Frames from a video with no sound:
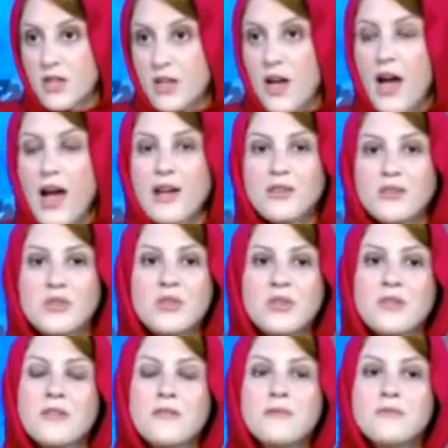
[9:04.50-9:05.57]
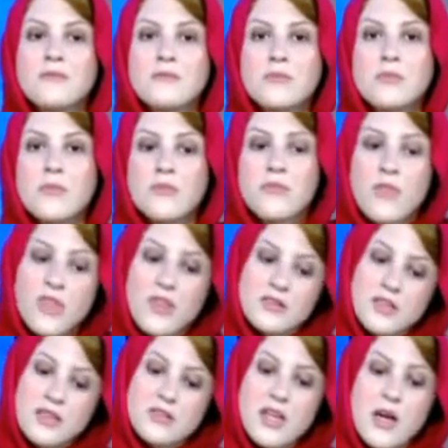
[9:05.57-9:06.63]
and
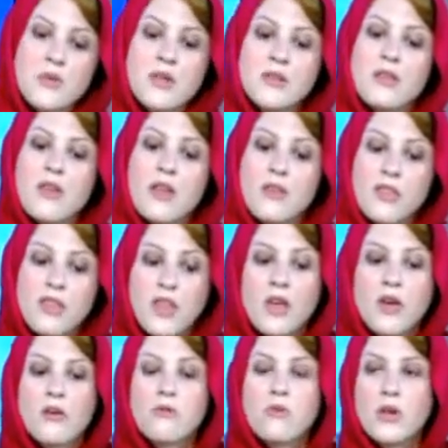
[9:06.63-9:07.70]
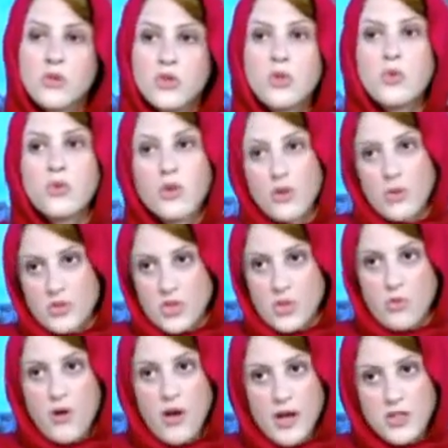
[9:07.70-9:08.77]
sit down and think of what you're going
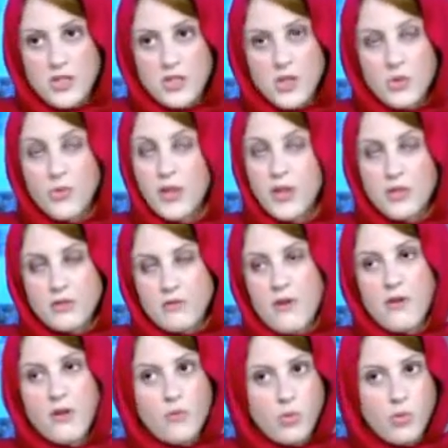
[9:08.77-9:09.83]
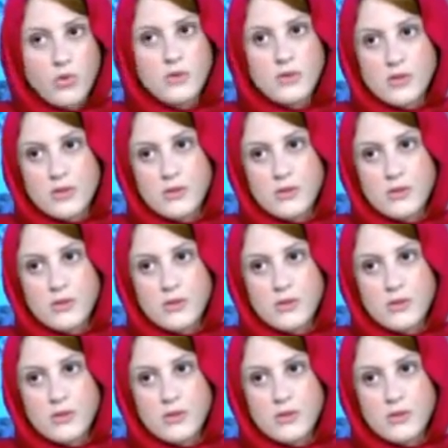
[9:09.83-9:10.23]
to write. So reading is very important.